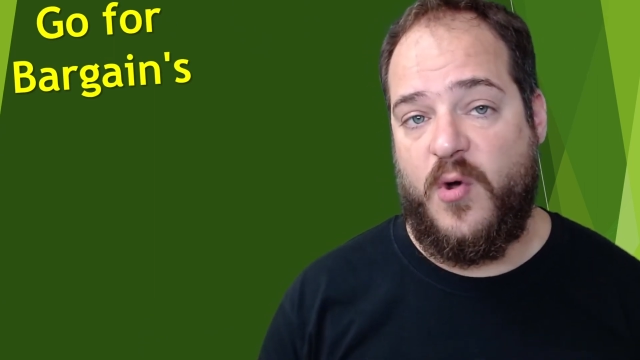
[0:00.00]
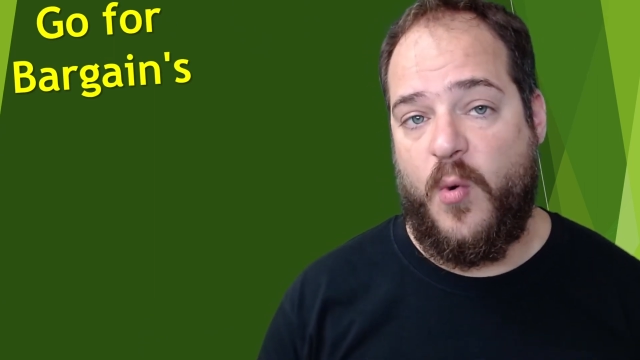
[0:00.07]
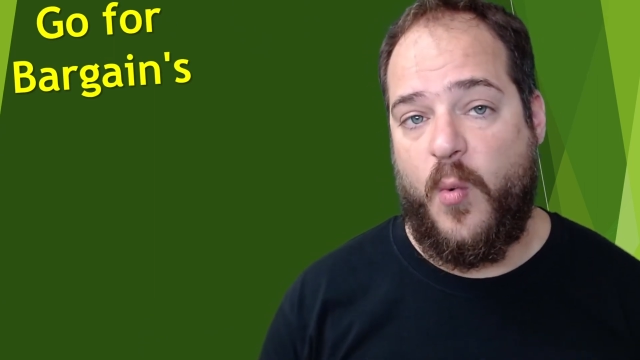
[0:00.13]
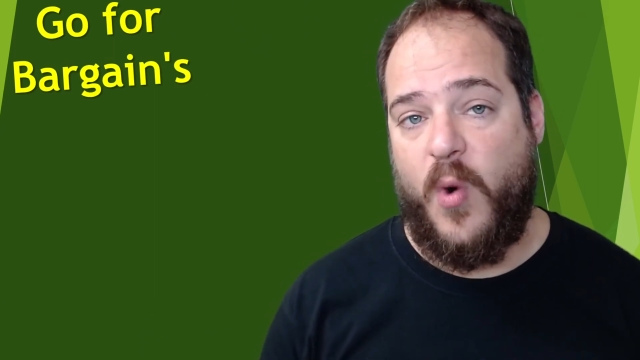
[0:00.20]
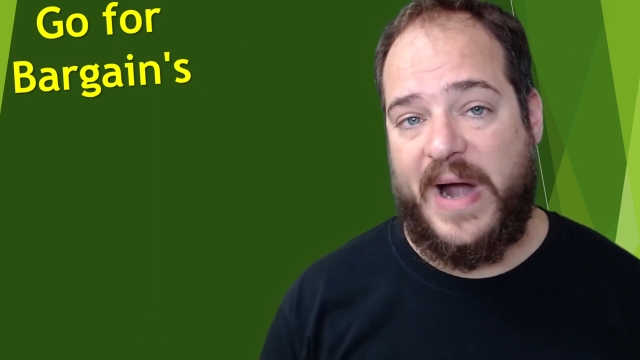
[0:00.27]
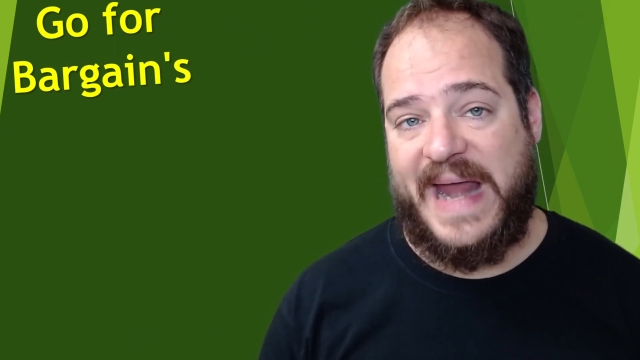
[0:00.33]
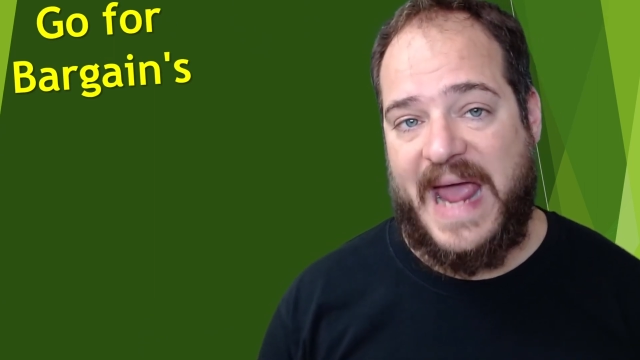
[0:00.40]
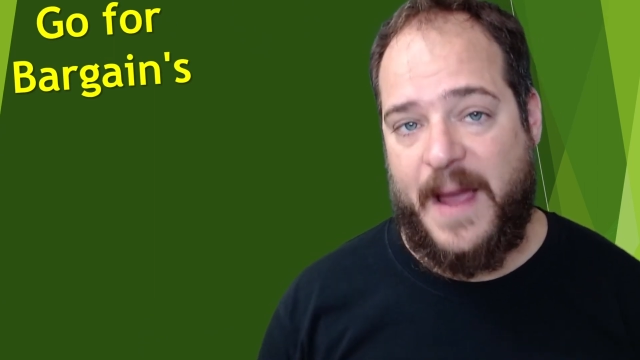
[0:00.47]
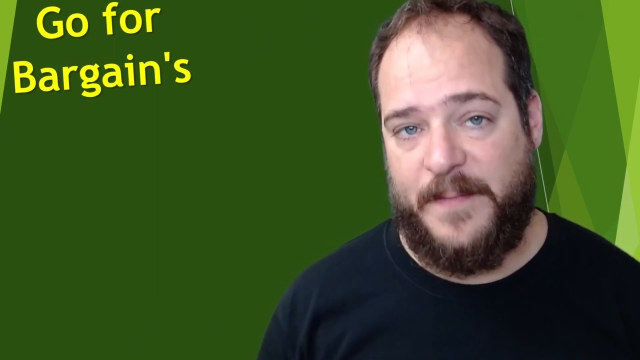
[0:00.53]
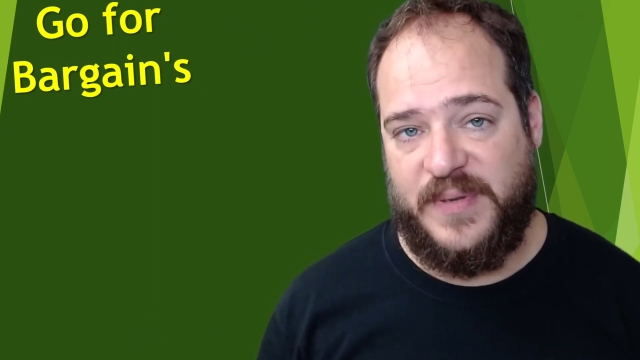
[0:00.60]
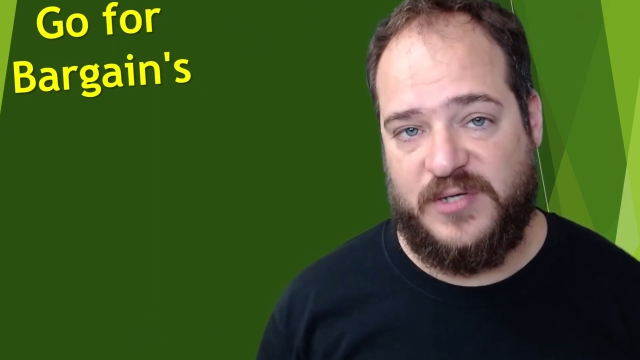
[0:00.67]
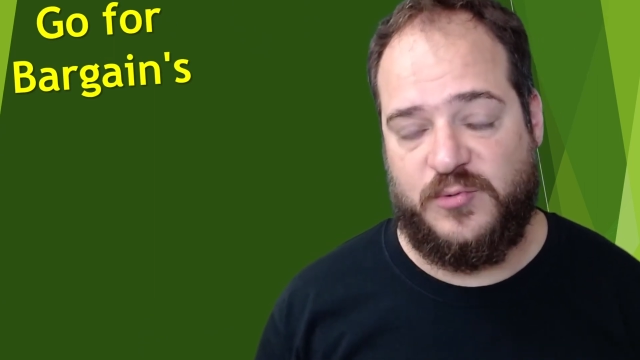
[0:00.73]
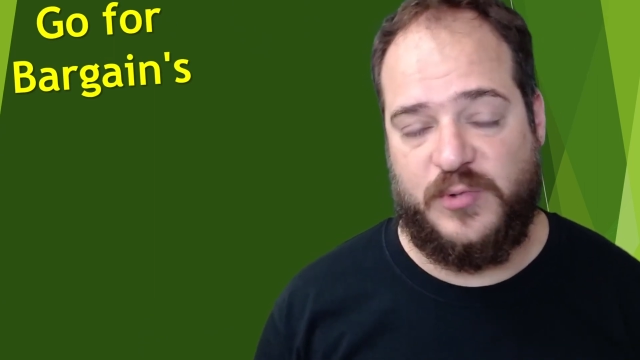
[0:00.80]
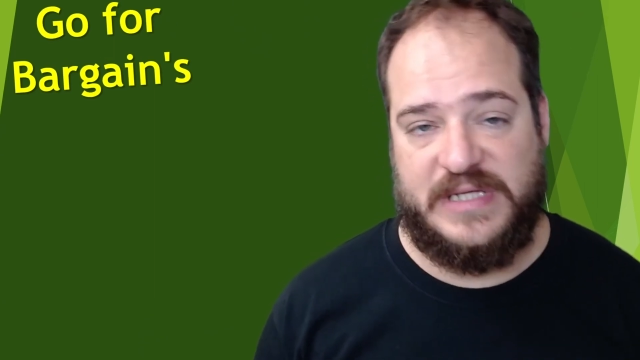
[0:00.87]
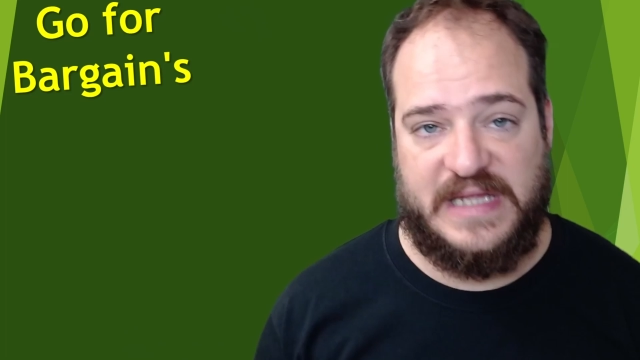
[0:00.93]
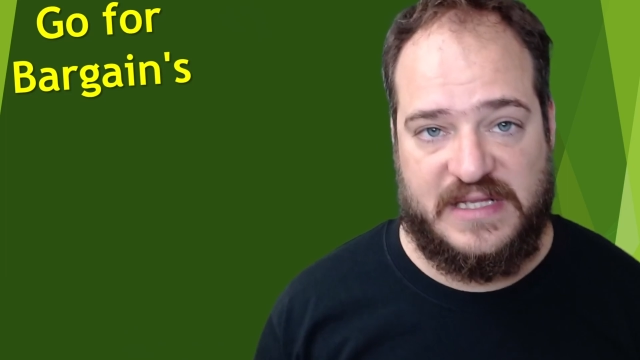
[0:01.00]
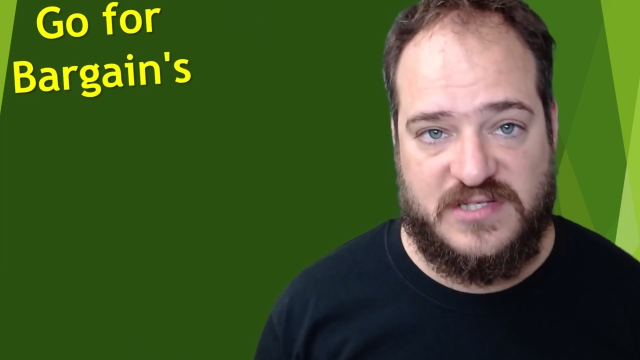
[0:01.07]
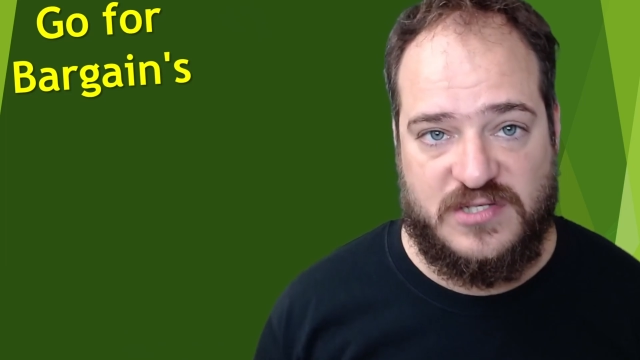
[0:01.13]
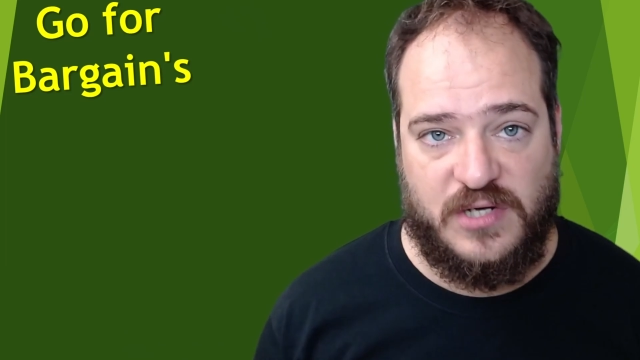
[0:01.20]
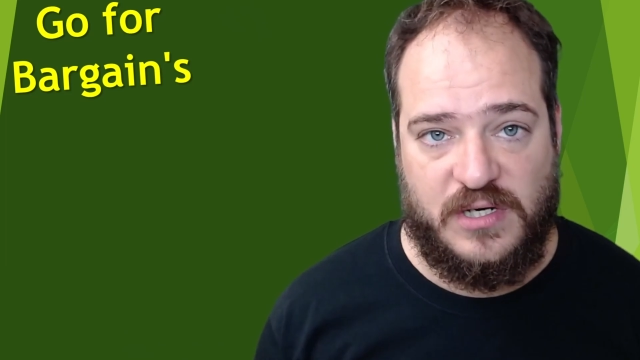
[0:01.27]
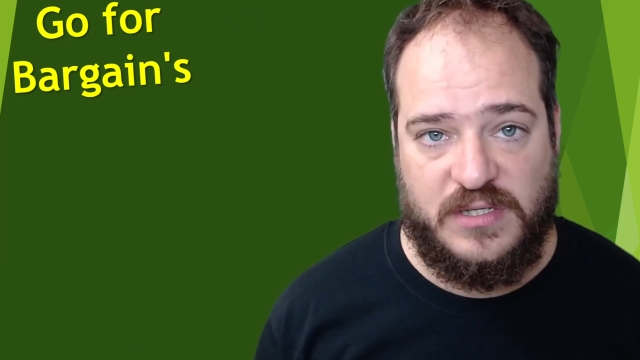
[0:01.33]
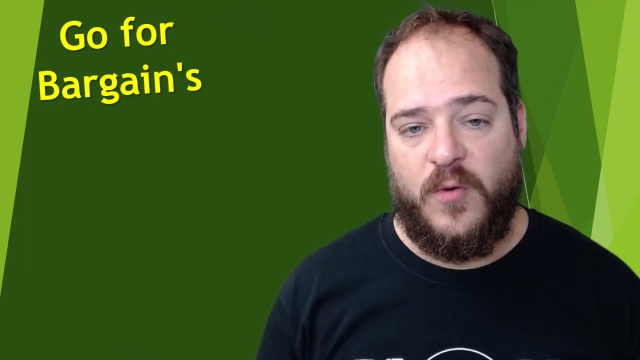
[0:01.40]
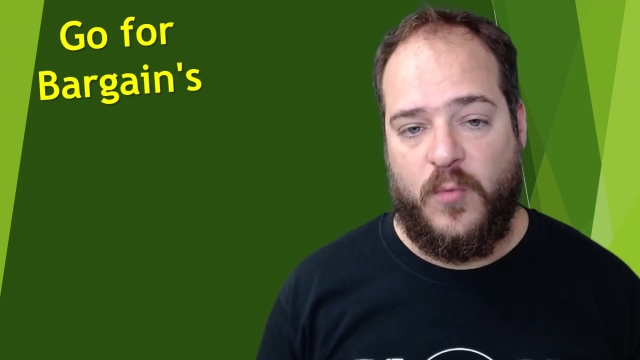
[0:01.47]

what happened with that stock,